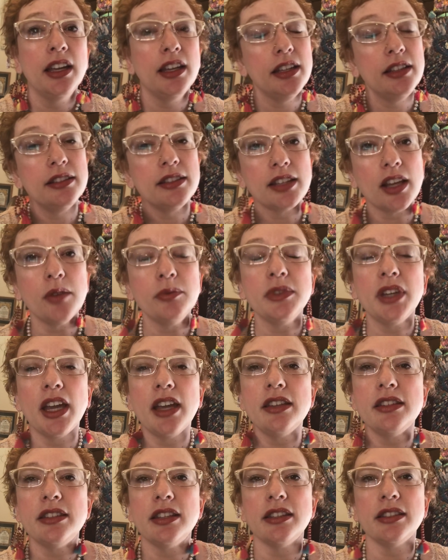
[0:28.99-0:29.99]
in some
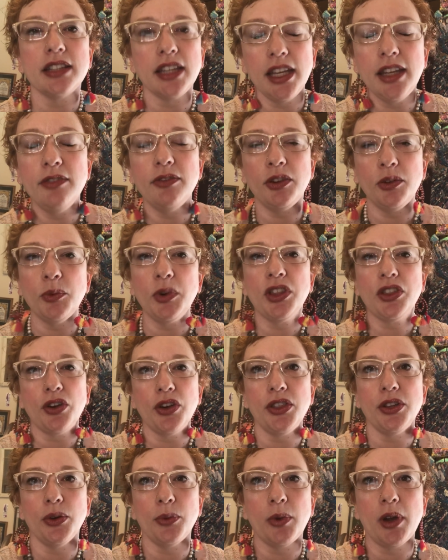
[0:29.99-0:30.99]
cases, even with
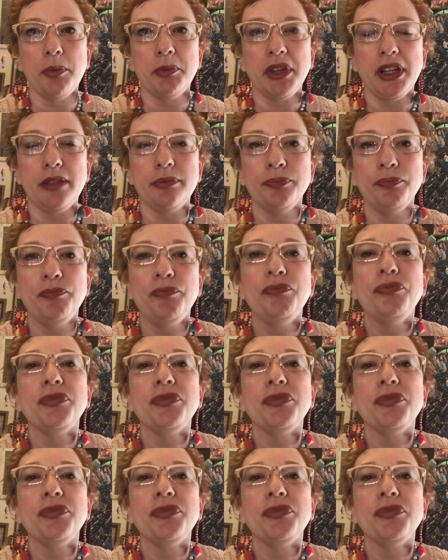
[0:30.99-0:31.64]
other women.